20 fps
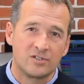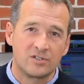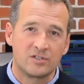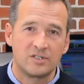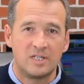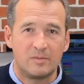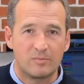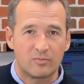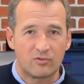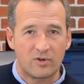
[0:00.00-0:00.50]
to
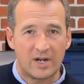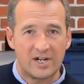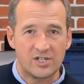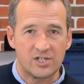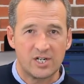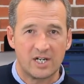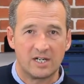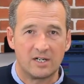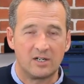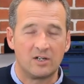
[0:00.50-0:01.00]
the
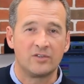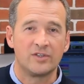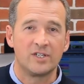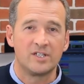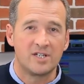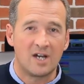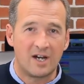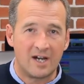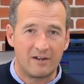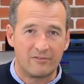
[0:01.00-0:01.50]
pressure on the
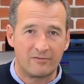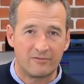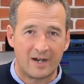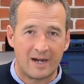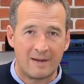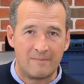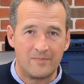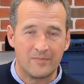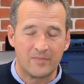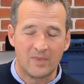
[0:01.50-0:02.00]

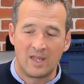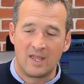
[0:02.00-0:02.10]
diaphragm,